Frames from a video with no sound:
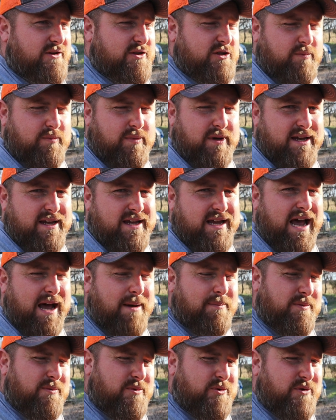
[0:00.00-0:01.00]
there's a big
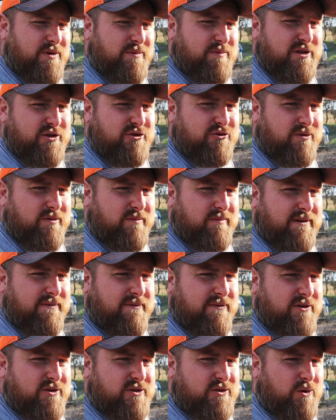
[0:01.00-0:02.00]
gap between me drilling my
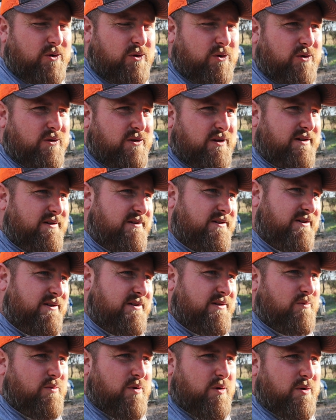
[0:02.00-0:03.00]
first hole and then
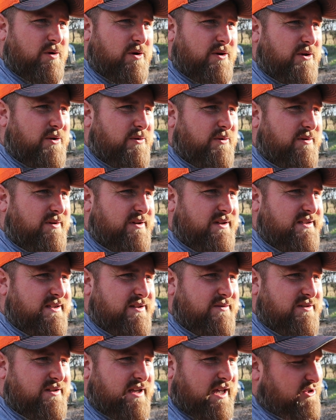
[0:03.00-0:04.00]
what we're doing because
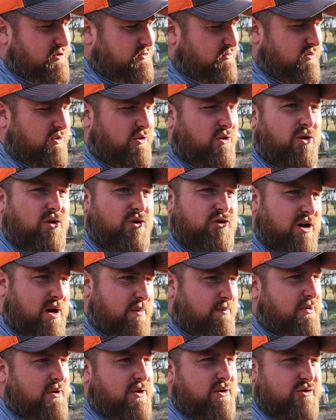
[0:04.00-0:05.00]
it was like drill hole,
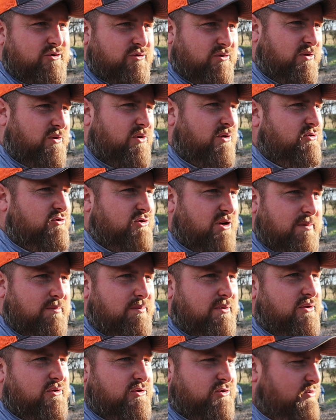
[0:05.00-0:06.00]
drop post, drill hole, drop
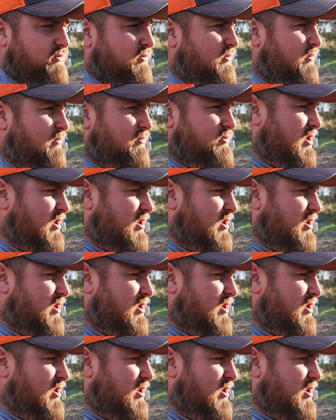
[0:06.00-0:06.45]
post, drill hole,